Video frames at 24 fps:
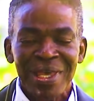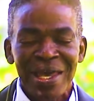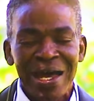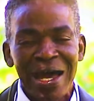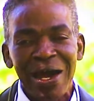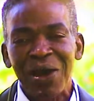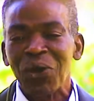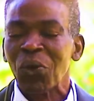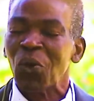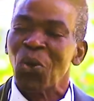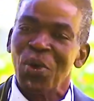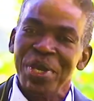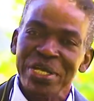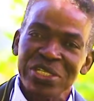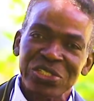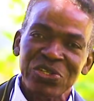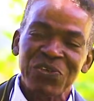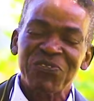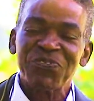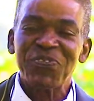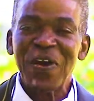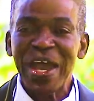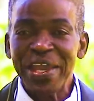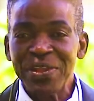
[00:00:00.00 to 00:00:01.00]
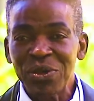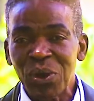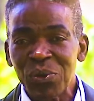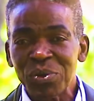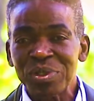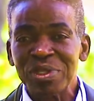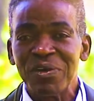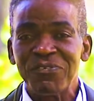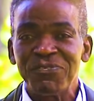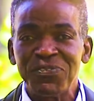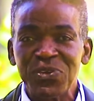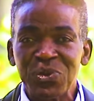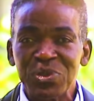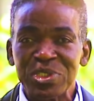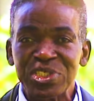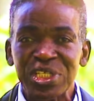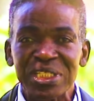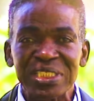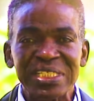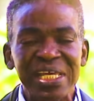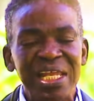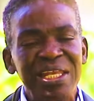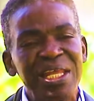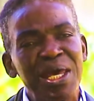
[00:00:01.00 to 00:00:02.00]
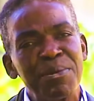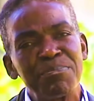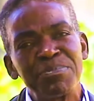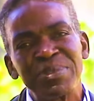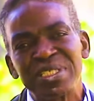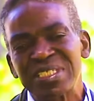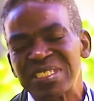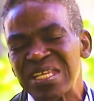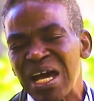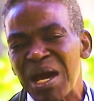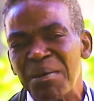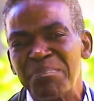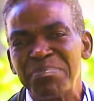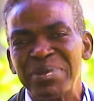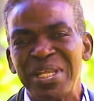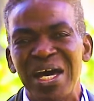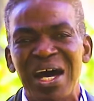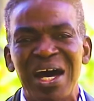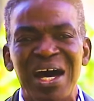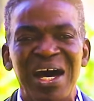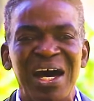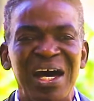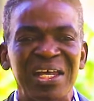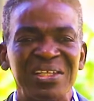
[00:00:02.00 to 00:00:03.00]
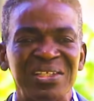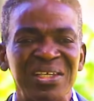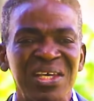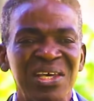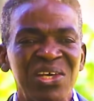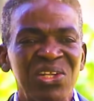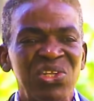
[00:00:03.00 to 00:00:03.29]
going to find out the future, tell them stop that.